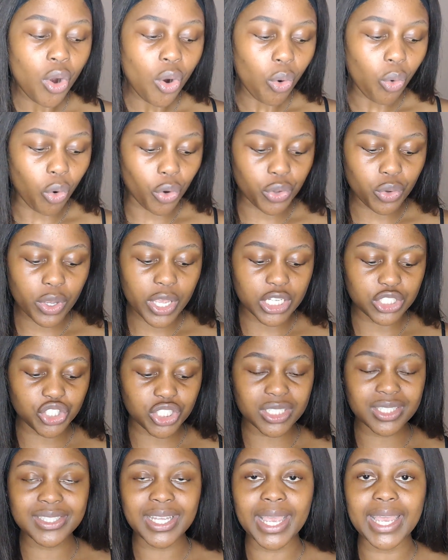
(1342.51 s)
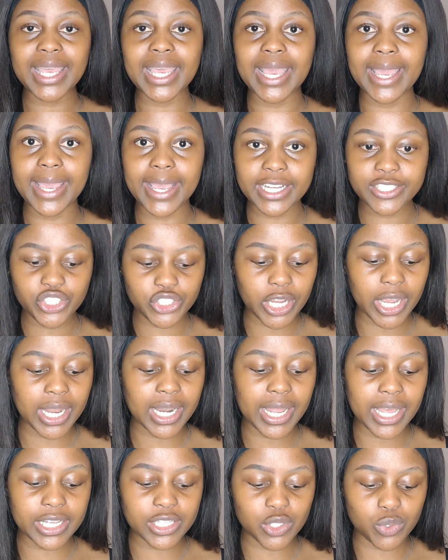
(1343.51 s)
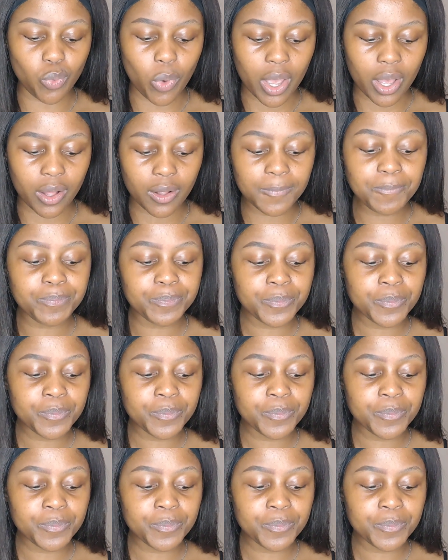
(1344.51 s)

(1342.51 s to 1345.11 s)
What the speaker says: Or you can just take hair gel as well.